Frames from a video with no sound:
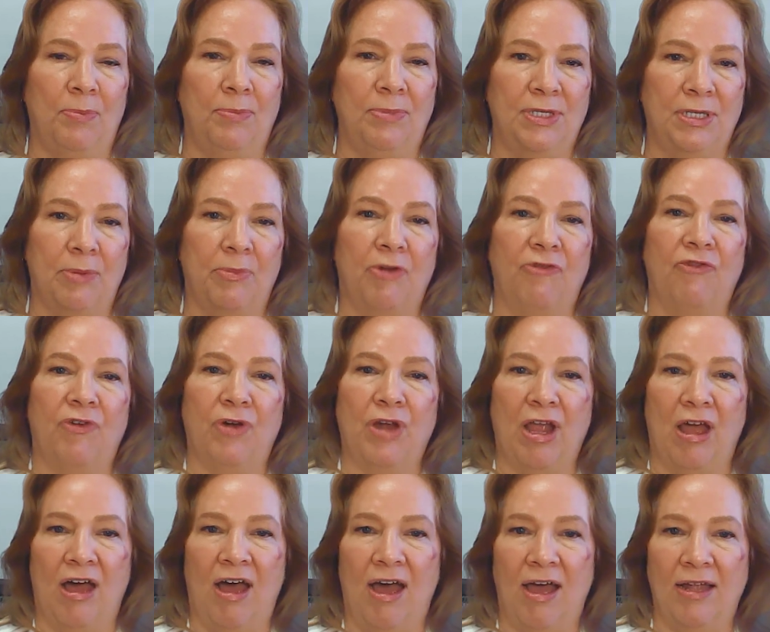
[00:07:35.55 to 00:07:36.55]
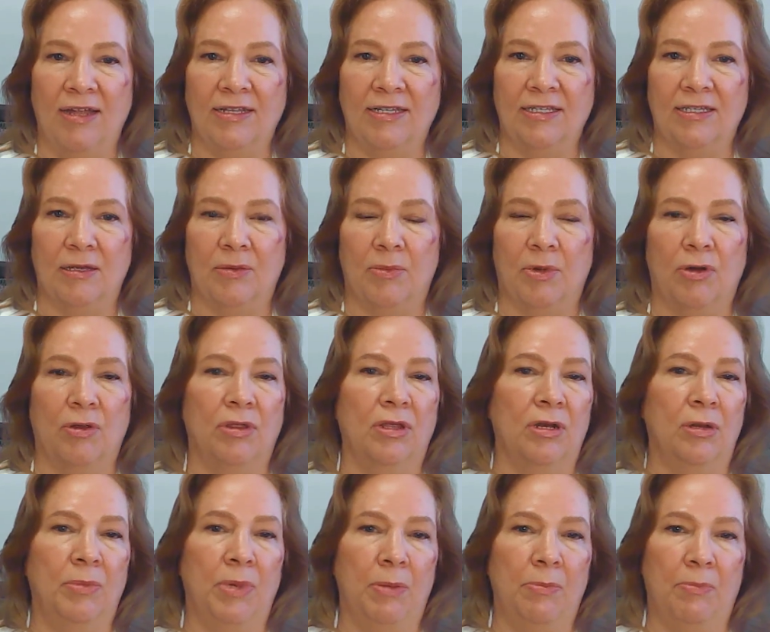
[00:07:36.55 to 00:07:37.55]
some are very hot, some are a
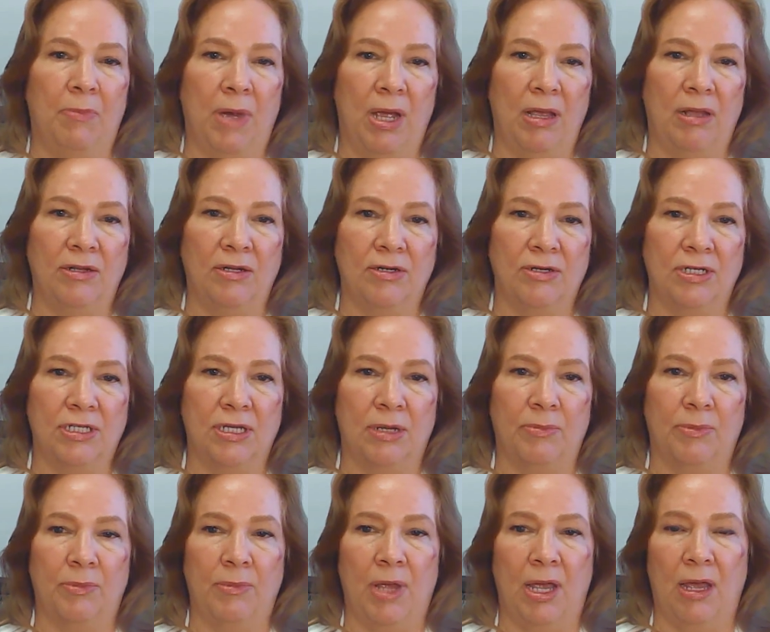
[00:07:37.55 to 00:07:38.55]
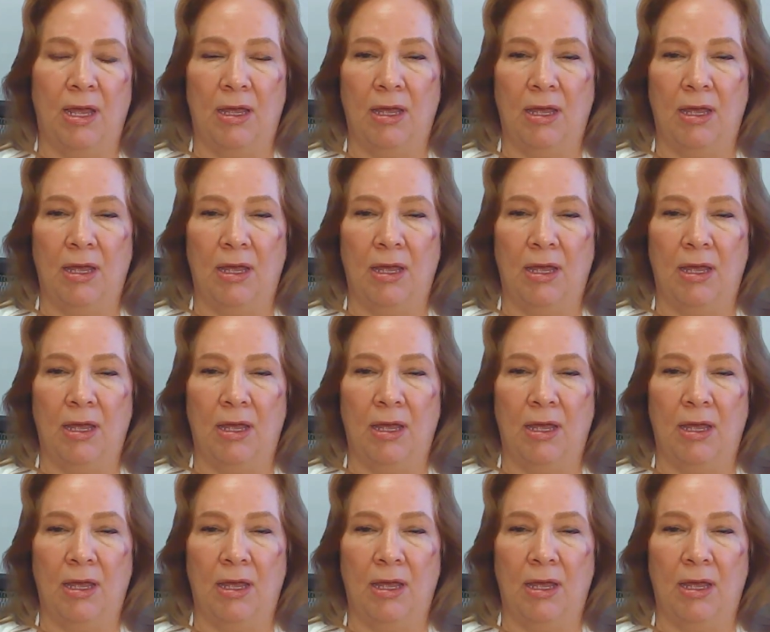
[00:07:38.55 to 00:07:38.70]
little bit milder, some